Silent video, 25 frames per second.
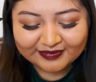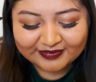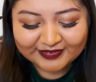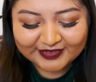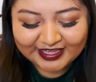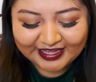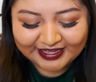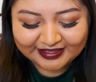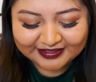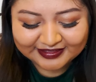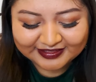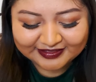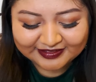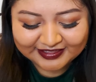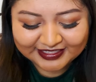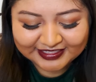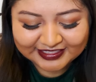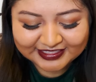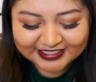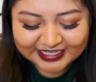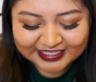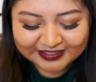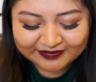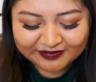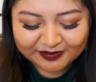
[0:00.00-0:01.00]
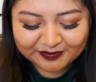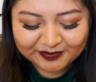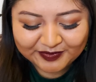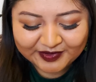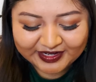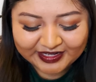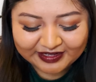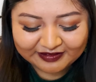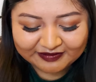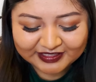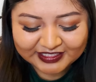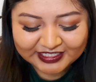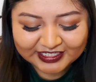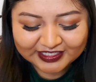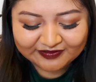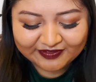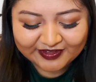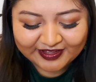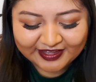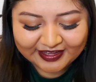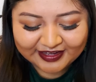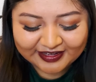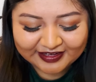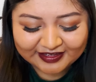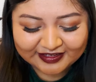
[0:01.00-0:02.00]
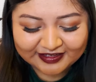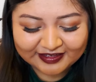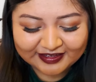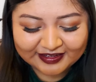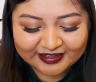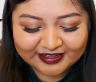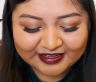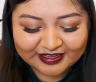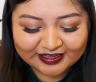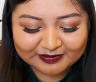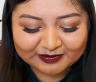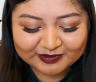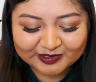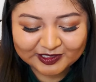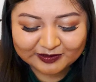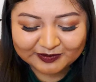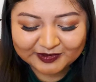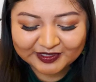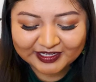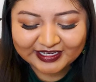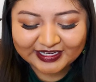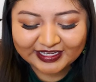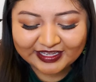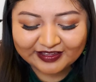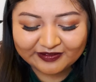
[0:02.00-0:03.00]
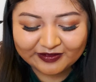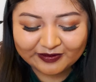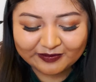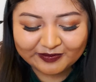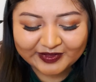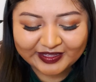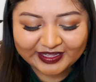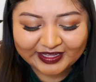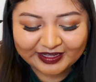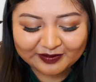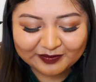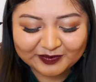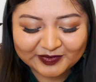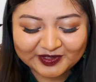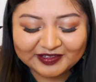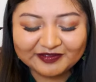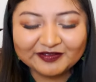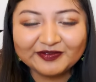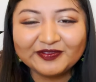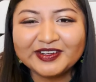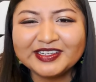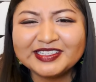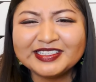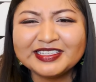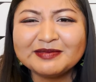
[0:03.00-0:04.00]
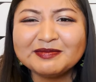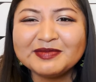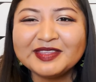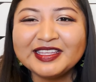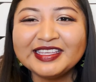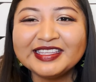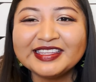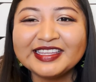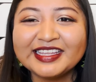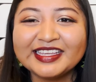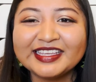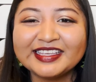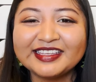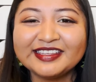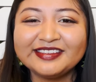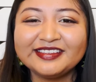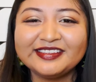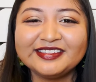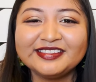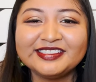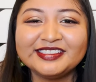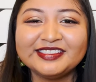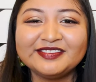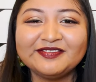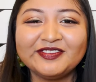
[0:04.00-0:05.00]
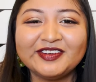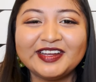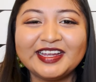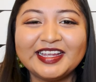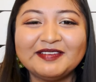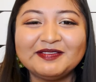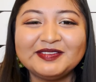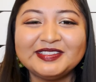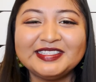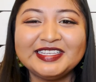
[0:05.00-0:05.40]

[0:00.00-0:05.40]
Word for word: yeah, so he just asked for money, which is fine. Um, so I'm gonna give him that. But for something like for him